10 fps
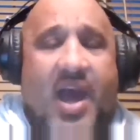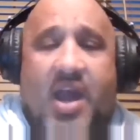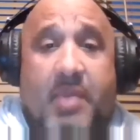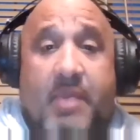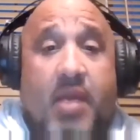
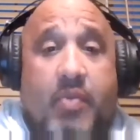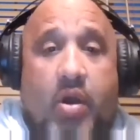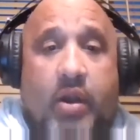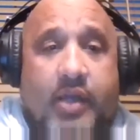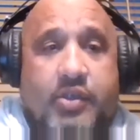maybe I'm
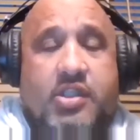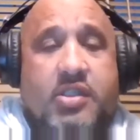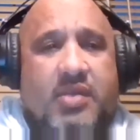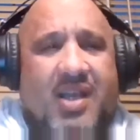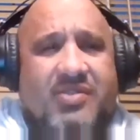wrong. It
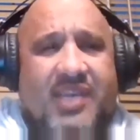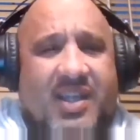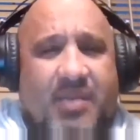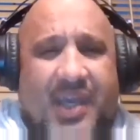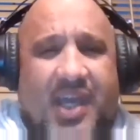sounds like
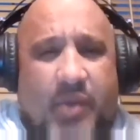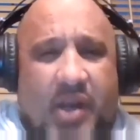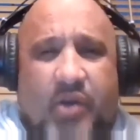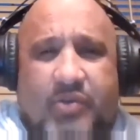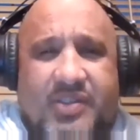at the beginning what
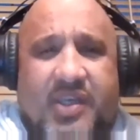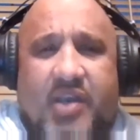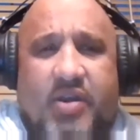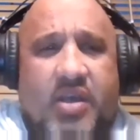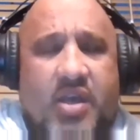Erik was
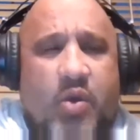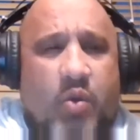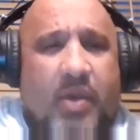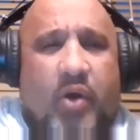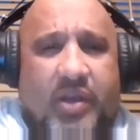saying and
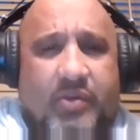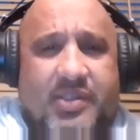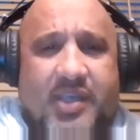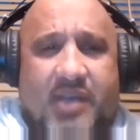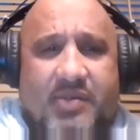what Melanie was
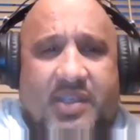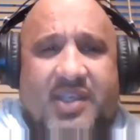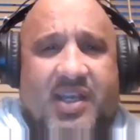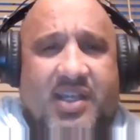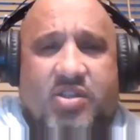saying, it's
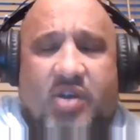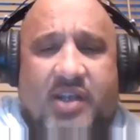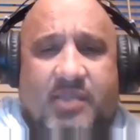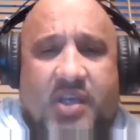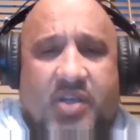like it's
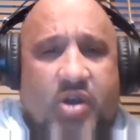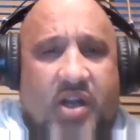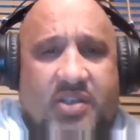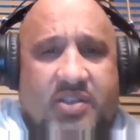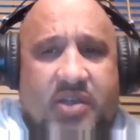not something that
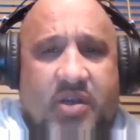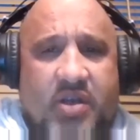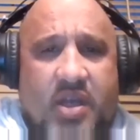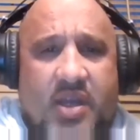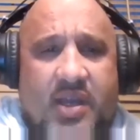doctors are.
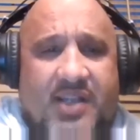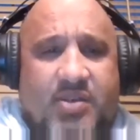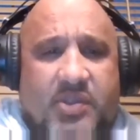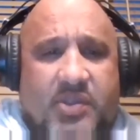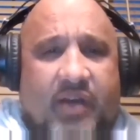It's
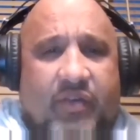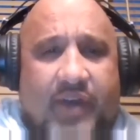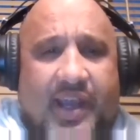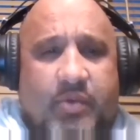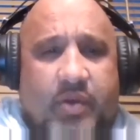almost like a
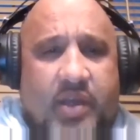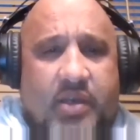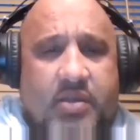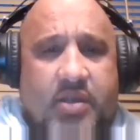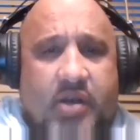fight where
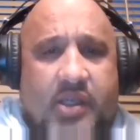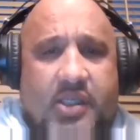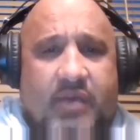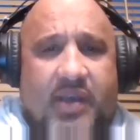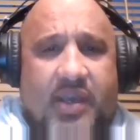they're not
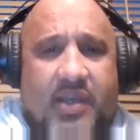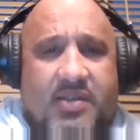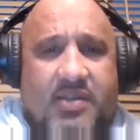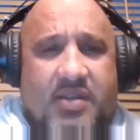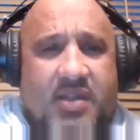giving it
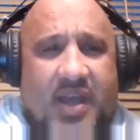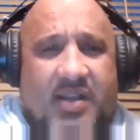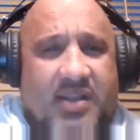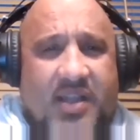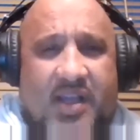
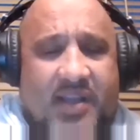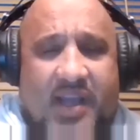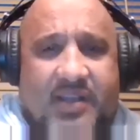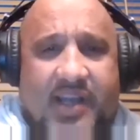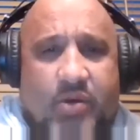
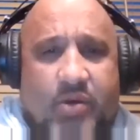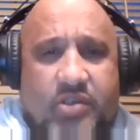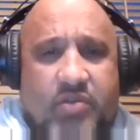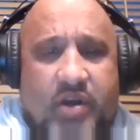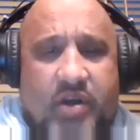that
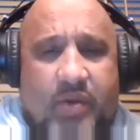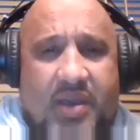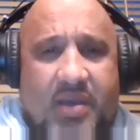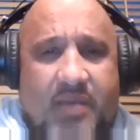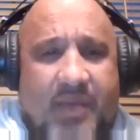diagnosis right
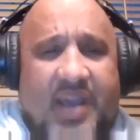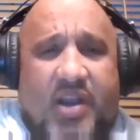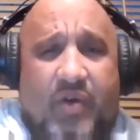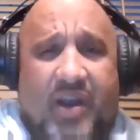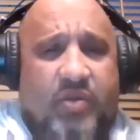away. It might
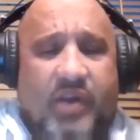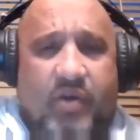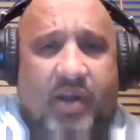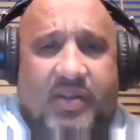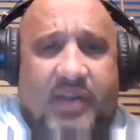correct or
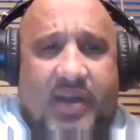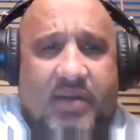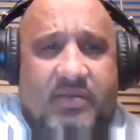incorrect in that.